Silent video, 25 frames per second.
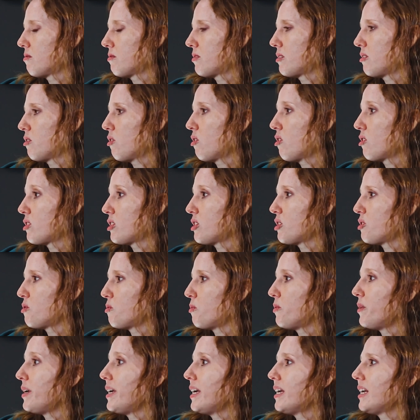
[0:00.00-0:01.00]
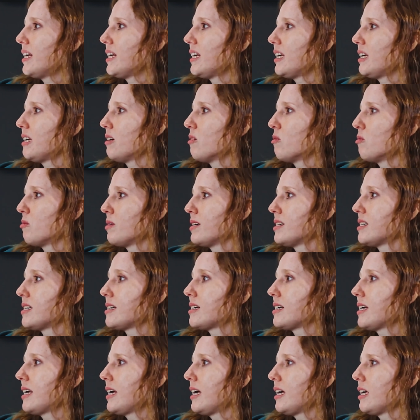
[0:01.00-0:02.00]
the artist really always
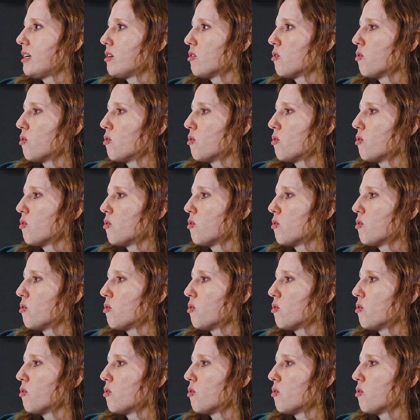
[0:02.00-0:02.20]
said,